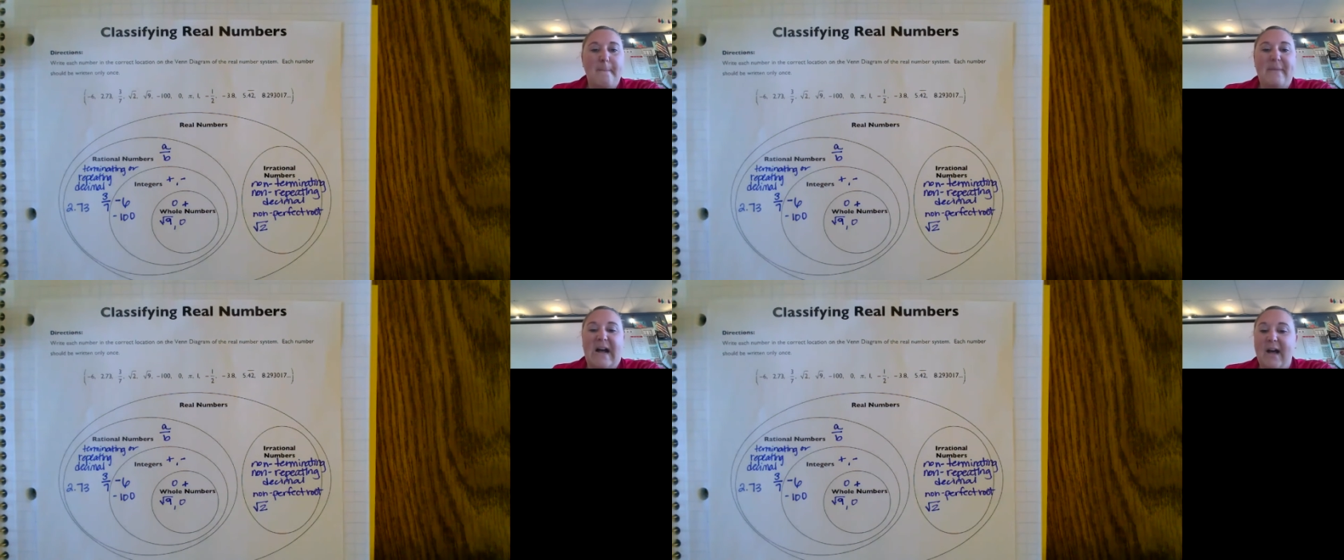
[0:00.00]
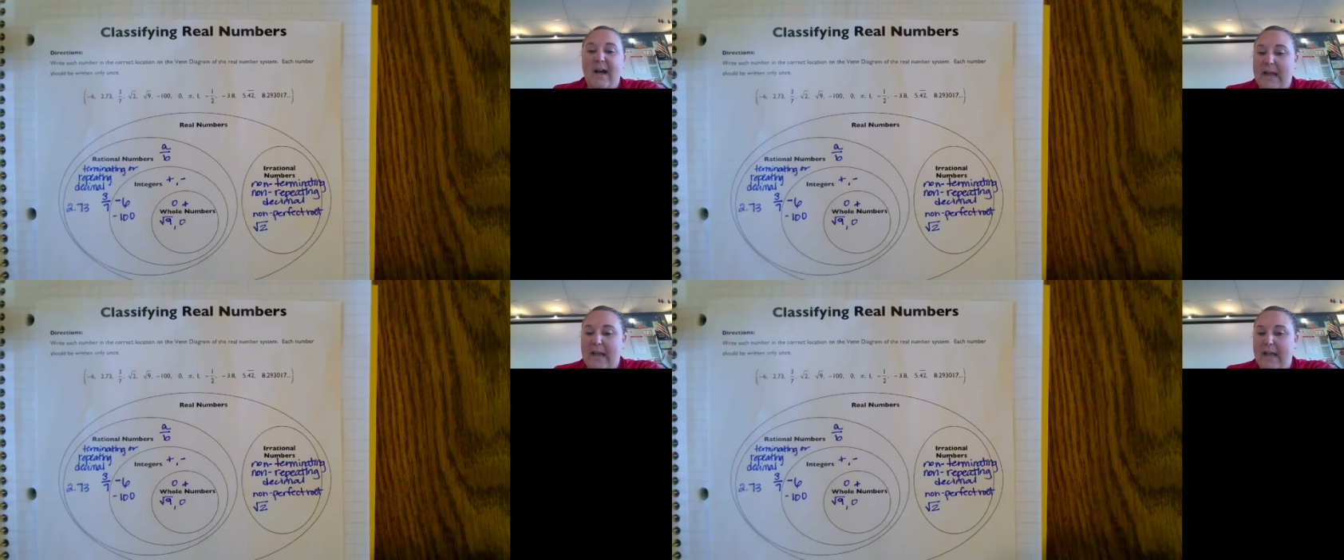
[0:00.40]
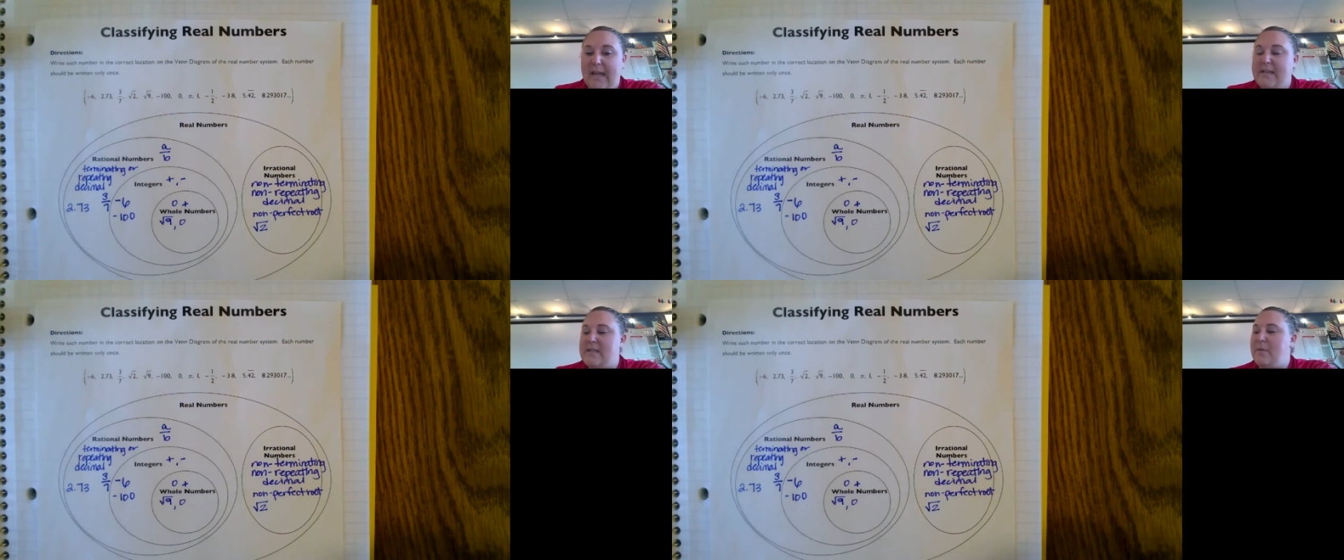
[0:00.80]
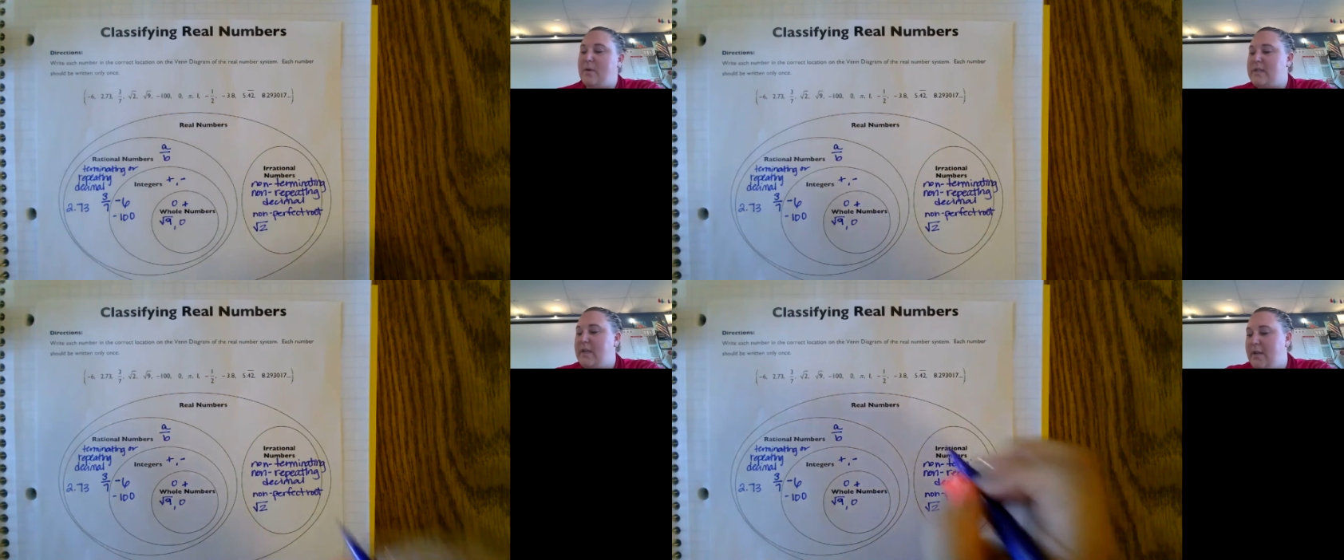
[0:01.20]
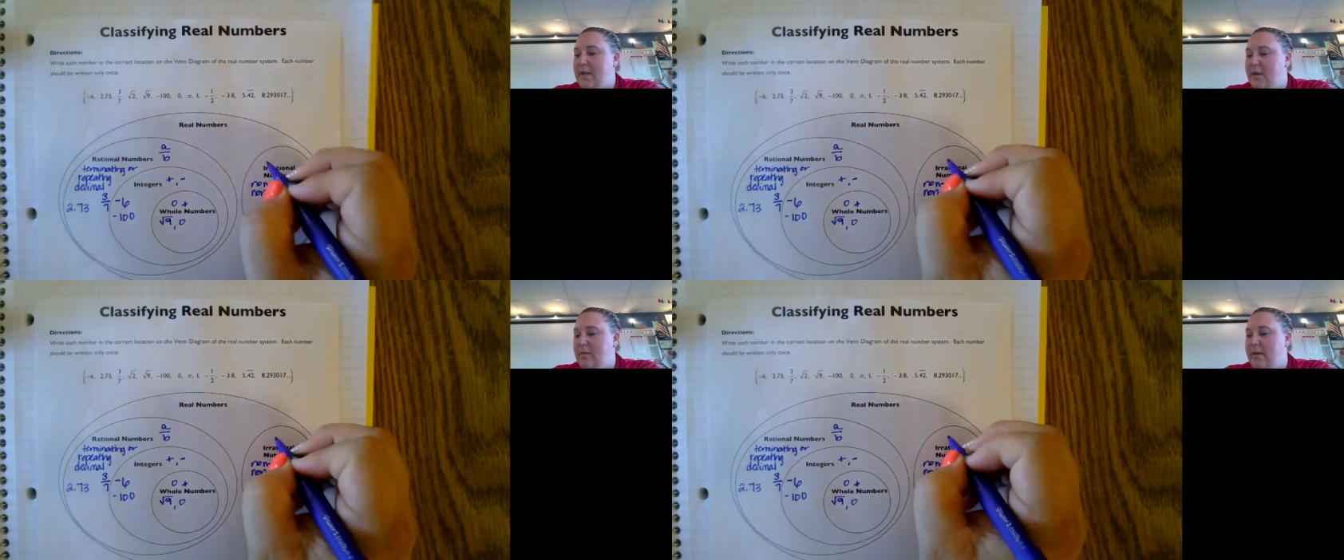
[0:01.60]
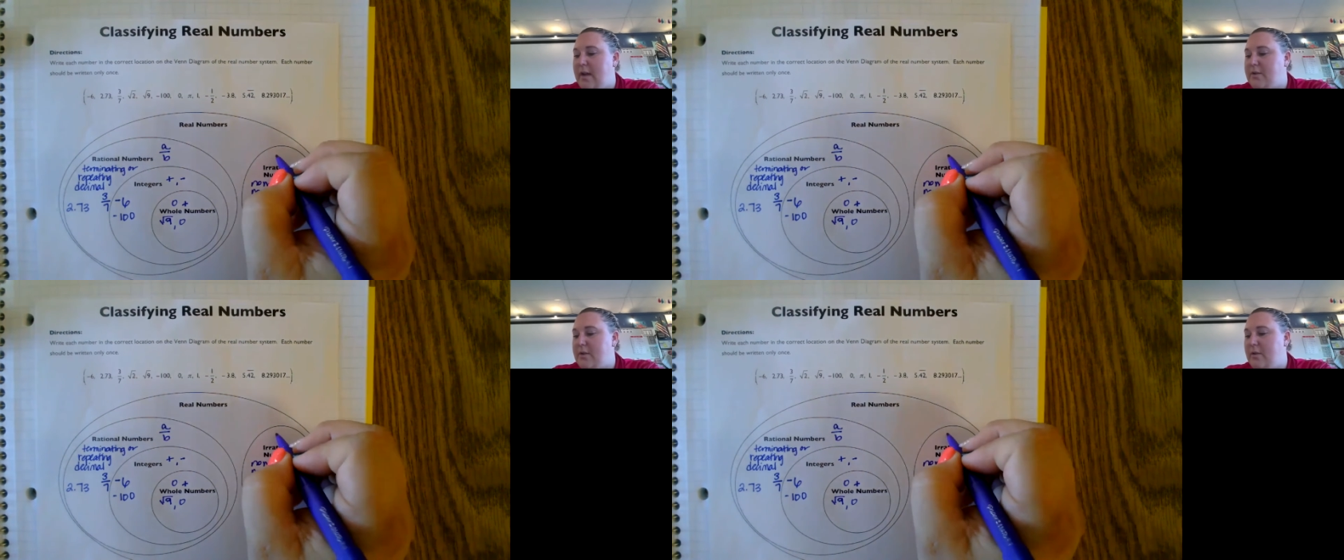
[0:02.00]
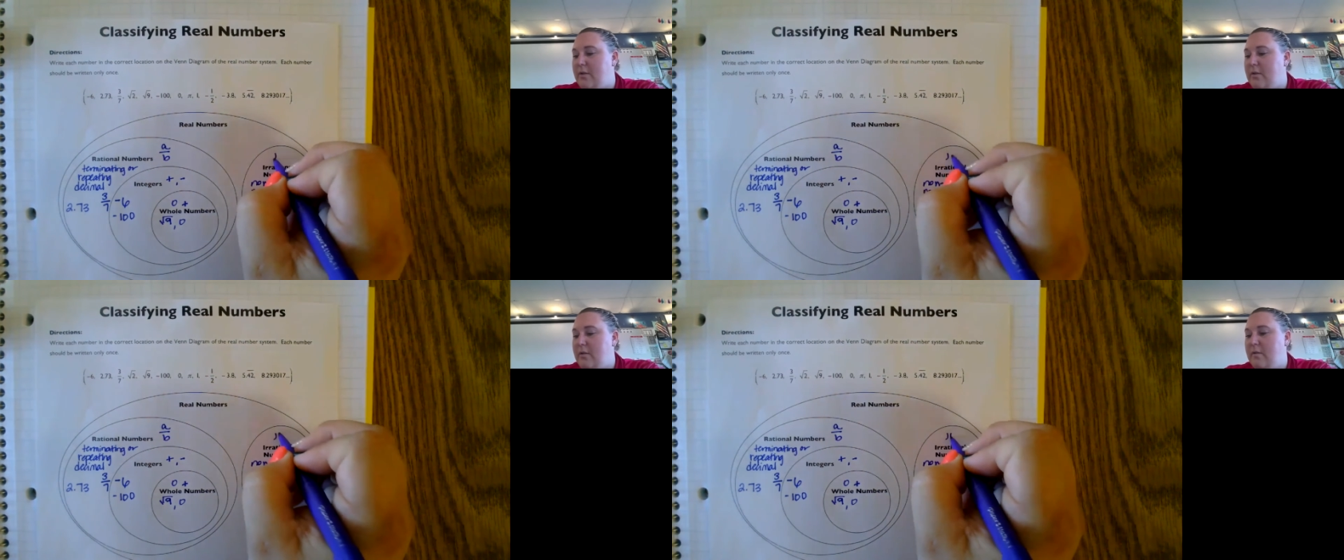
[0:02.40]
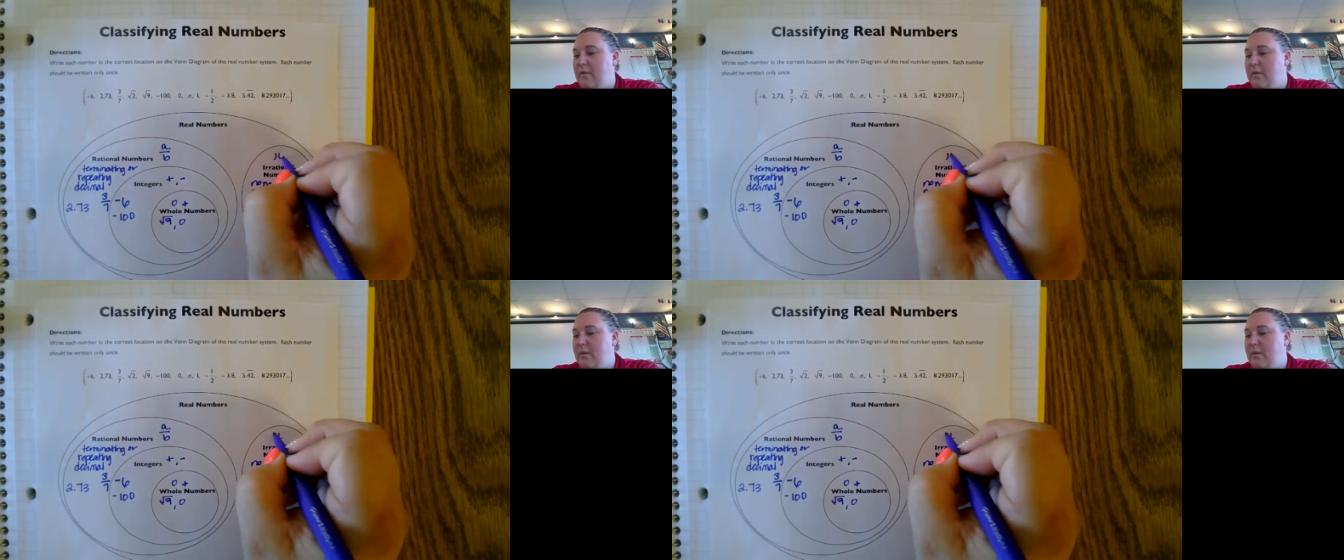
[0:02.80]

Pi is the most irrational